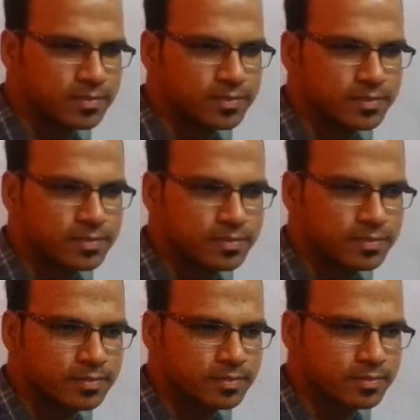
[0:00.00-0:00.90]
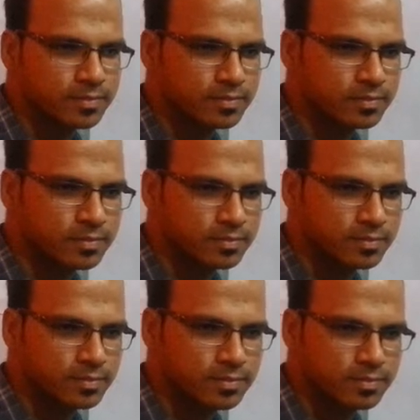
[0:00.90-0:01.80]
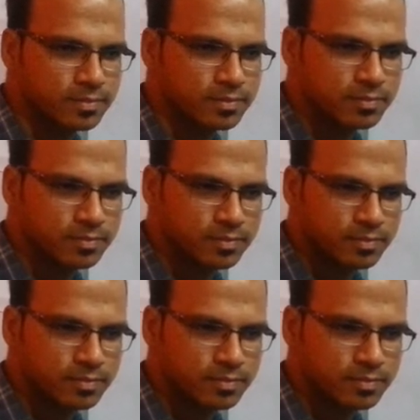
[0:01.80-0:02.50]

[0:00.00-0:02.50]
No one is speaking in this clip.